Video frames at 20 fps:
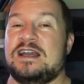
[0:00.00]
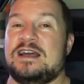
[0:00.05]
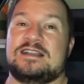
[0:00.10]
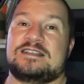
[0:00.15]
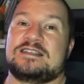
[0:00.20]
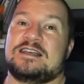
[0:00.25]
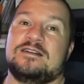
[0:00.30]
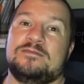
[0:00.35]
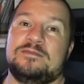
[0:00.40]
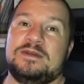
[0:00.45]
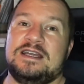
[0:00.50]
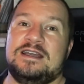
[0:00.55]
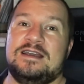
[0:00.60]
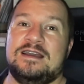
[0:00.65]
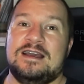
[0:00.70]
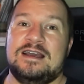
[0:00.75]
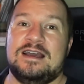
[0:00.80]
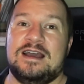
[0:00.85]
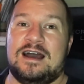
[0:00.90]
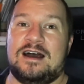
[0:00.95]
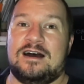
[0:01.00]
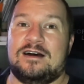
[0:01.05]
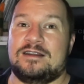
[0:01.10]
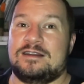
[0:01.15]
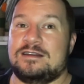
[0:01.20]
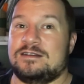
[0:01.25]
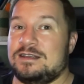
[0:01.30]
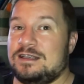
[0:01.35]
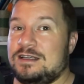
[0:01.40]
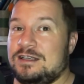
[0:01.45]
And it's going to be
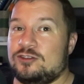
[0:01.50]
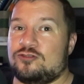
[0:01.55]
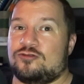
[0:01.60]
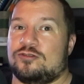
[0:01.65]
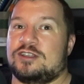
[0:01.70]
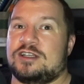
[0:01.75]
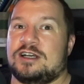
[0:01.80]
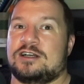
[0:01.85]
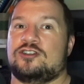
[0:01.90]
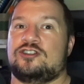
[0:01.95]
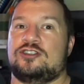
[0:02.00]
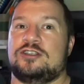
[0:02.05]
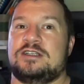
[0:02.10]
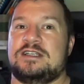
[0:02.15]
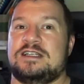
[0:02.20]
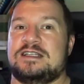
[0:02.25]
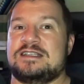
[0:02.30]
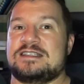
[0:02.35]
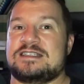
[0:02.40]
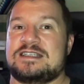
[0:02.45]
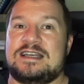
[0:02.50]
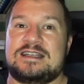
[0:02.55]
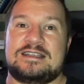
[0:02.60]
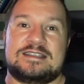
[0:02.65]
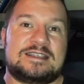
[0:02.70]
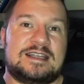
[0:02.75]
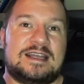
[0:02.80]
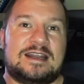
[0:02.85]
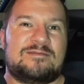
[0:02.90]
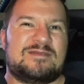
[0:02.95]
an introduction in the sense
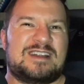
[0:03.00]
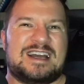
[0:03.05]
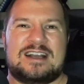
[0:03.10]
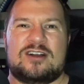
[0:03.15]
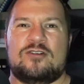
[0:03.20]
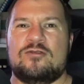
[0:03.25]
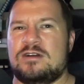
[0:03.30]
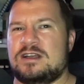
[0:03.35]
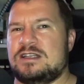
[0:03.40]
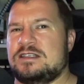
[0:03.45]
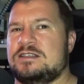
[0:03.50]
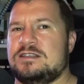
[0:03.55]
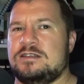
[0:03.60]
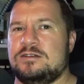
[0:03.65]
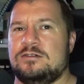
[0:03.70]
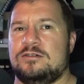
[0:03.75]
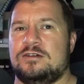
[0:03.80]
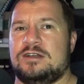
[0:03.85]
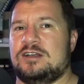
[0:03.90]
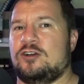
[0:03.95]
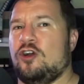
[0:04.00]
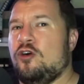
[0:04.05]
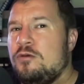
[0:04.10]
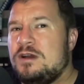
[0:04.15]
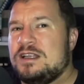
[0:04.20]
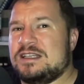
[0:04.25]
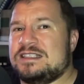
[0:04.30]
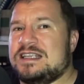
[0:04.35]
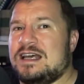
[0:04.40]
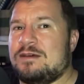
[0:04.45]
that I'm not going to go
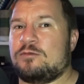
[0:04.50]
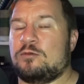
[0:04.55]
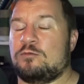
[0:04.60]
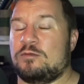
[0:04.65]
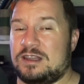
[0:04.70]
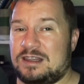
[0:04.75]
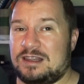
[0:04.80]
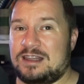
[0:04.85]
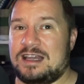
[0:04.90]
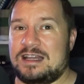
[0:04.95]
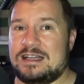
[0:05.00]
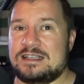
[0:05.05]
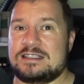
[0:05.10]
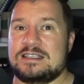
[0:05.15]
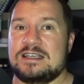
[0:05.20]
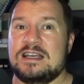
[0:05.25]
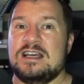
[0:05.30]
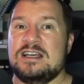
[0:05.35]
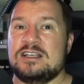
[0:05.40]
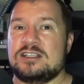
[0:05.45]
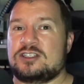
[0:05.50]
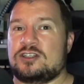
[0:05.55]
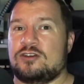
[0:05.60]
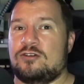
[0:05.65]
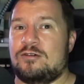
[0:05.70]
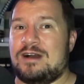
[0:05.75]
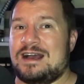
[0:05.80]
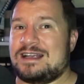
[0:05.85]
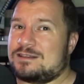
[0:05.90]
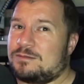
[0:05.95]
in depth with things.
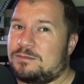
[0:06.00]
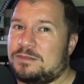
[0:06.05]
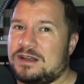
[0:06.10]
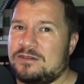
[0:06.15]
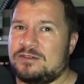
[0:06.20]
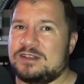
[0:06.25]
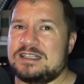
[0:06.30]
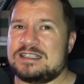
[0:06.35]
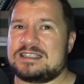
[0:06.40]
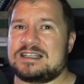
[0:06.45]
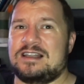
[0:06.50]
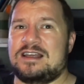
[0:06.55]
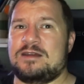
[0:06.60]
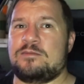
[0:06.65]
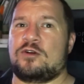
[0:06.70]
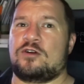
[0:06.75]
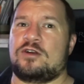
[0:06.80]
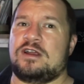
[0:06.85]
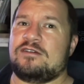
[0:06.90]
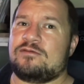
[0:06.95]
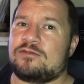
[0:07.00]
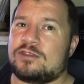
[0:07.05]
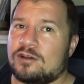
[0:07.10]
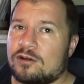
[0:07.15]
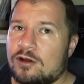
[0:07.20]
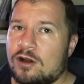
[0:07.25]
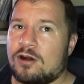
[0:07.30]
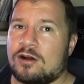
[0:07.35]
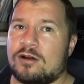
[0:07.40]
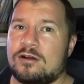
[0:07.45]
So, as a bit of a disclaimer, if
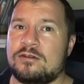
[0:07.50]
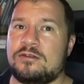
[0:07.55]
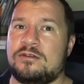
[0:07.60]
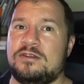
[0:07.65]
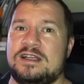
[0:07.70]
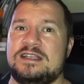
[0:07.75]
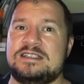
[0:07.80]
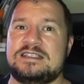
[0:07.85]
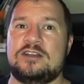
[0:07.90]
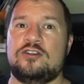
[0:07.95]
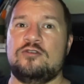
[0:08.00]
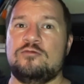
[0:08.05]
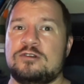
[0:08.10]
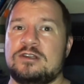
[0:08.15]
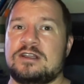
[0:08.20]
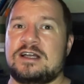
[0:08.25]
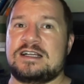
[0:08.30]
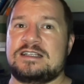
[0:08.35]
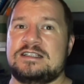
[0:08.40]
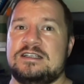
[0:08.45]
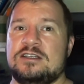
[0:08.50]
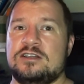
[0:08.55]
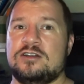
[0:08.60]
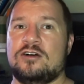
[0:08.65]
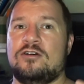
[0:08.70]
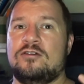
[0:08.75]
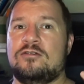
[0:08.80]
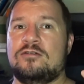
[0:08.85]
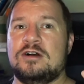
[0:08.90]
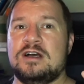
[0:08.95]
there are things that you would like to
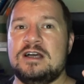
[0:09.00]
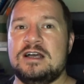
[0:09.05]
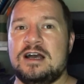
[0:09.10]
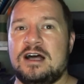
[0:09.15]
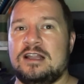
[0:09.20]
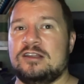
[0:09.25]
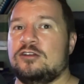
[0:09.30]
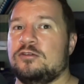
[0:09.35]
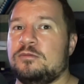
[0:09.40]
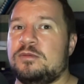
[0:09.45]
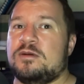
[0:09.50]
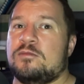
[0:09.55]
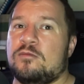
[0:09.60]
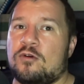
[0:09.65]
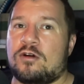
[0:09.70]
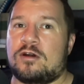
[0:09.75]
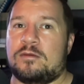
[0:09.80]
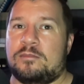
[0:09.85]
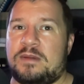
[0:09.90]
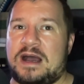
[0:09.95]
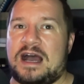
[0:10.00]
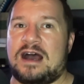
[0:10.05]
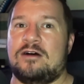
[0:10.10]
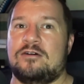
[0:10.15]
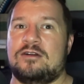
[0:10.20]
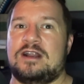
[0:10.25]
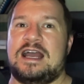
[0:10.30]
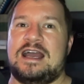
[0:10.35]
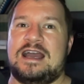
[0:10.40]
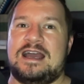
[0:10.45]
know a little bit more
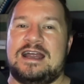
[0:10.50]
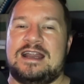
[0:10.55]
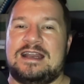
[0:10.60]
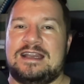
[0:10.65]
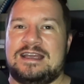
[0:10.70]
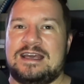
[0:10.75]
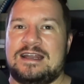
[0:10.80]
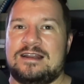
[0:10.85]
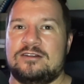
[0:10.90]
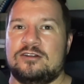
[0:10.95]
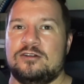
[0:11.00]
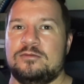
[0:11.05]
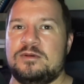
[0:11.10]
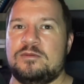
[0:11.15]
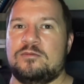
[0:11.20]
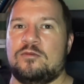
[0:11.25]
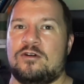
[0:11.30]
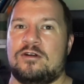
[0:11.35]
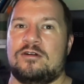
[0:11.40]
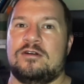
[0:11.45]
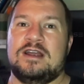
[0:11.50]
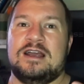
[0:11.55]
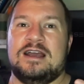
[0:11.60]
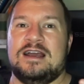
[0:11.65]
about and get a little bit more